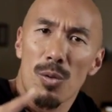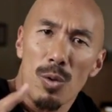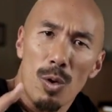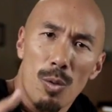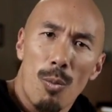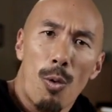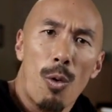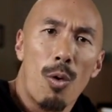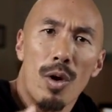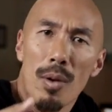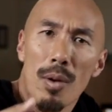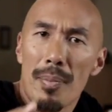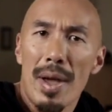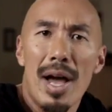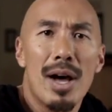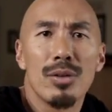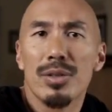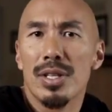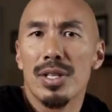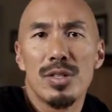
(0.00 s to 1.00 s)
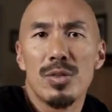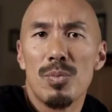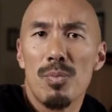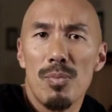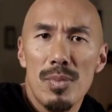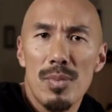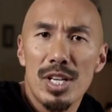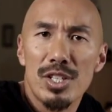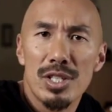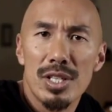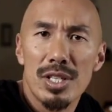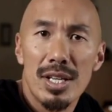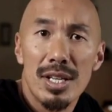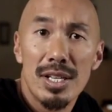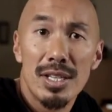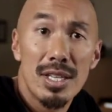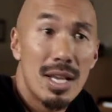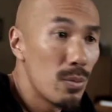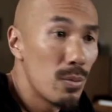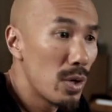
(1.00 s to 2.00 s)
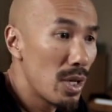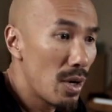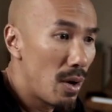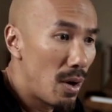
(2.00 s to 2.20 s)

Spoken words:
We're more about this mission than we